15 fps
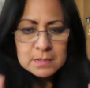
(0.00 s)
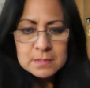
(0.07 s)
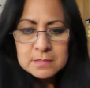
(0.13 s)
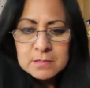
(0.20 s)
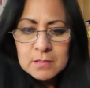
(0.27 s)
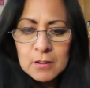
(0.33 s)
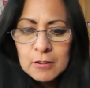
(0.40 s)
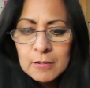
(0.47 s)

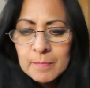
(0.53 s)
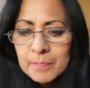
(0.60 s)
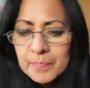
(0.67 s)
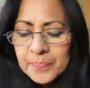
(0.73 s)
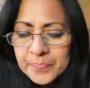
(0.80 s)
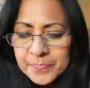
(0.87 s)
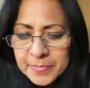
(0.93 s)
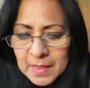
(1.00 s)
So
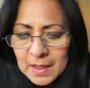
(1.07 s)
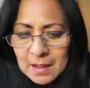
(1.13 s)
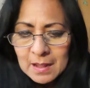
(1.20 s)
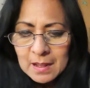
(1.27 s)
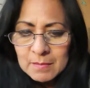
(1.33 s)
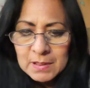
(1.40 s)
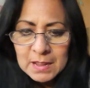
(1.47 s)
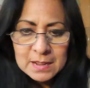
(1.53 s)

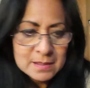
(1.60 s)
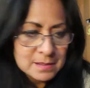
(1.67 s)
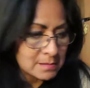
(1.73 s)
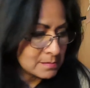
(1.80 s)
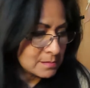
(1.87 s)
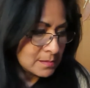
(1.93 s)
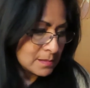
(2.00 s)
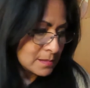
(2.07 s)
I'm like,
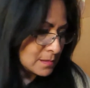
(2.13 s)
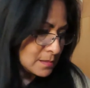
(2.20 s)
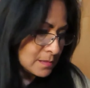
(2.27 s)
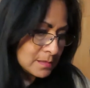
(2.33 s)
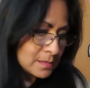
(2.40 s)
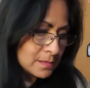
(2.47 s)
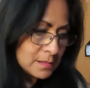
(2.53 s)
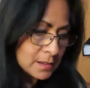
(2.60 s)

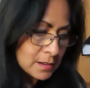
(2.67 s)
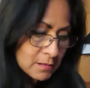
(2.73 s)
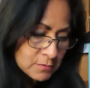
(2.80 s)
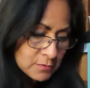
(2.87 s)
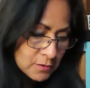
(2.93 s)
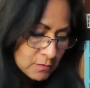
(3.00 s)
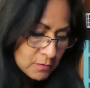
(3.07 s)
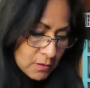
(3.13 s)
you know,
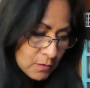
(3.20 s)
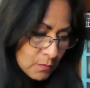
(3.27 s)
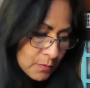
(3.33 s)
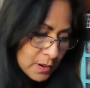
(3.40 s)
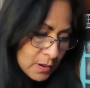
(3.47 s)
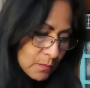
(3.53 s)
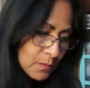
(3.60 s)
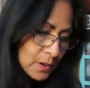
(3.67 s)
don't know
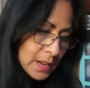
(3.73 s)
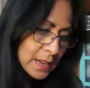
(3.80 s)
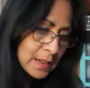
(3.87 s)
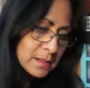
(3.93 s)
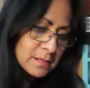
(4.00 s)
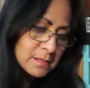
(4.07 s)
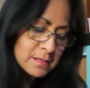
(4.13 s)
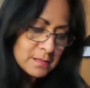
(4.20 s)
where it
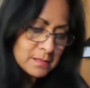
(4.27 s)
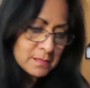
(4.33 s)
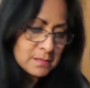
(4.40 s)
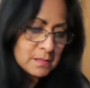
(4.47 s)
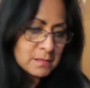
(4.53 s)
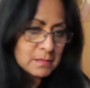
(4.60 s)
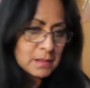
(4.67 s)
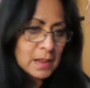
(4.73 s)
went.
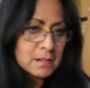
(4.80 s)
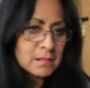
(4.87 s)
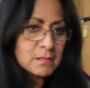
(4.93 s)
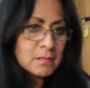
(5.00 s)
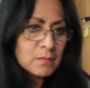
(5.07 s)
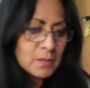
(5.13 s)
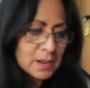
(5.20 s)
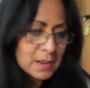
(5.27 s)
I don't
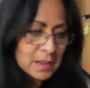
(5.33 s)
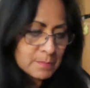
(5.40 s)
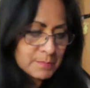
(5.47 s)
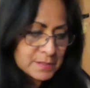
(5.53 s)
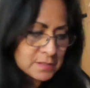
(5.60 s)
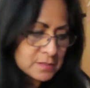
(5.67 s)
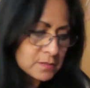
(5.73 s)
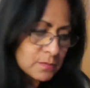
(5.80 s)
know what
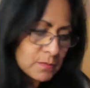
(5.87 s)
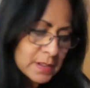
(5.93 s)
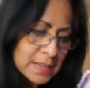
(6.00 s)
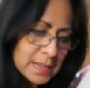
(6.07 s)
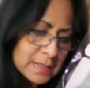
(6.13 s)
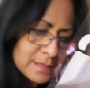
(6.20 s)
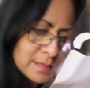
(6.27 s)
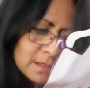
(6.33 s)
happened to
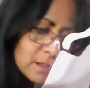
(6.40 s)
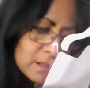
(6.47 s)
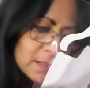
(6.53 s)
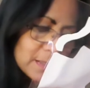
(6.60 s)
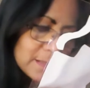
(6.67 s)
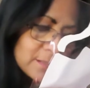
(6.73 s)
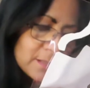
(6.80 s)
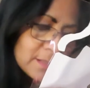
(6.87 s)
it, so
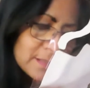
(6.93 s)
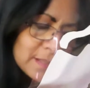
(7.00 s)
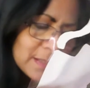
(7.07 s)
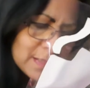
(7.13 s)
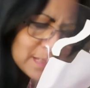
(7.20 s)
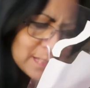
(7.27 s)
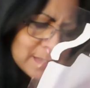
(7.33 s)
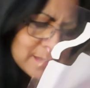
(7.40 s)
let's just
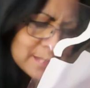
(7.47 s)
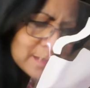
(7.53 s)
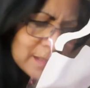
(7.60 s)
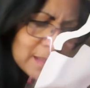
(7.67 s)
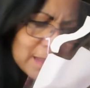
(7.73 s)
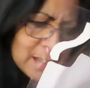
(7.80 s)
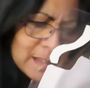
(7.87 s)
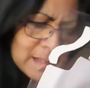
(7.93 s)
cut this
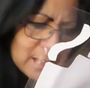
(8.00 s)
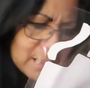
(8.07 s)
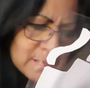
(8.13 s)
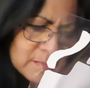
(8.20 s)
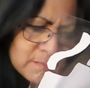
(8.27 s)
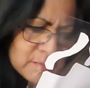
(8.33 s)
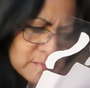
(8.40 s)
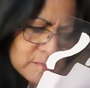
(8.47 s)
guy
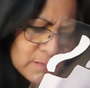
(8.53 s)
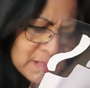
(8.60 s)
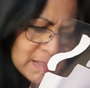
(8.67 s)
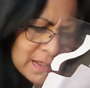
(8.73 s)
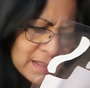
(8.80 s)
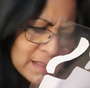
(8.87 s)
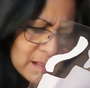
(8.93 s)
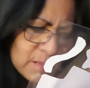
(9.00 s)
because it was the one
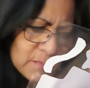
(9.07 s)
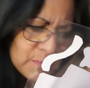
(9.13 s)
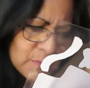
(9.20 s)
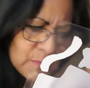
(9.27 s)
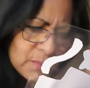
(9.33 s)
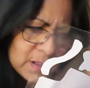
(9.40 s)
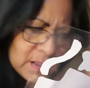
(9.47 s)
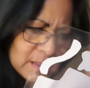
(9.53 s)
that got
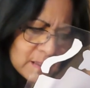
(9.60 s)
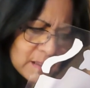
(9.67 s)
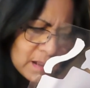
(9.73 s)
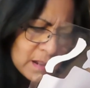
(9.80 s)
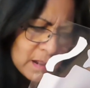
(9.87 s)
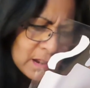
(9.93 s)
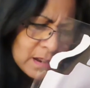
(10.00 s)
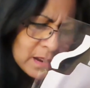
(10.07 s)
ruined.
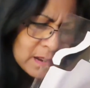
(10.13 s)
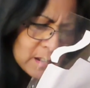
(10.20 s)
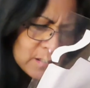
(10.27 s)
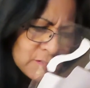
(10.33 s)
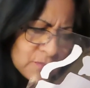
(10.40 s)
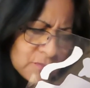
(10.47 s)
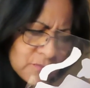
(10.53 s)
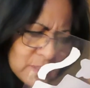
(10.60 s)

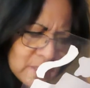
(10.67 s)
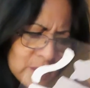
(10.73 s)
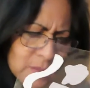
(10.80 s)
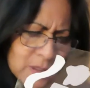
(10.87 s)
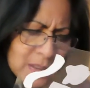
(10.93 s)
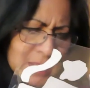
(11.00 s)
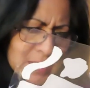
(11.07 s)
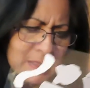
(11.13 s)
Usually
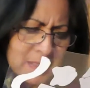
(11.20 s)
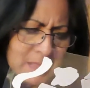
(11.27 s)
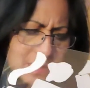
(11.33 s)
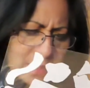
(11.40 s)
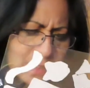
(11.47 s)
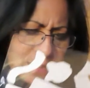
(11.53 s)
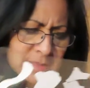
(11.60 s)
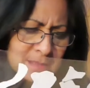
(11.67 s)
when I cut
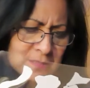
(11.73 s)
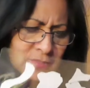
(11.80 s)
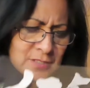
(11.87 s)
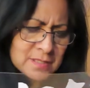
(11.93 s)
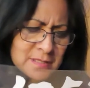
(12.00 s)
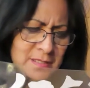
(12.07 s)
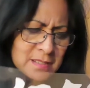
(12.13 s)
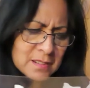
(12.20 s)
things, I
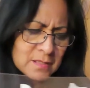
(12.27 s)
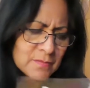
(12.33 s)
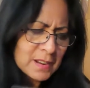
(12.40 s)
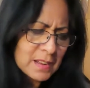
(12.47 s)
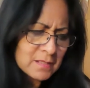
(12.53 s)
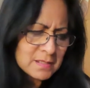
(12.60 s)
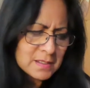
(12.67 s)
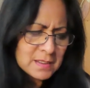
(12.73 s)
just cut
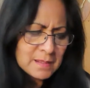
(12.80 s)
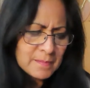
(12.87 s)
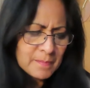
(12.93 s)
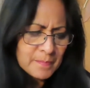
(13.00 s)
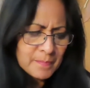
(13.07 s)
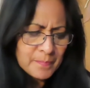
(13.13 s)
around it